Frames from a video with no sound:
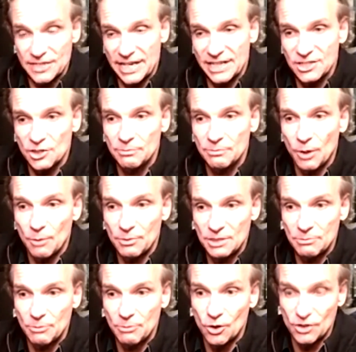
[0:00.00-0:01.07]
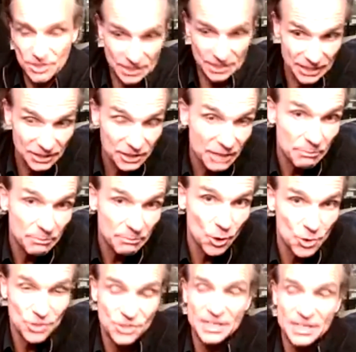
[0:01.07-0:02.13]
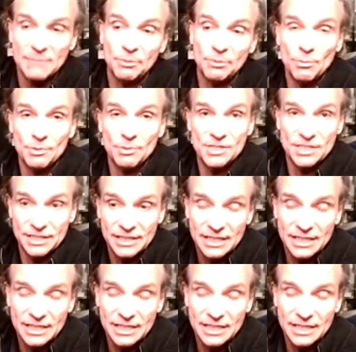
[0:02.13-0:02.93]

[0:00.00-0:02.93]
and then you can purchase that property.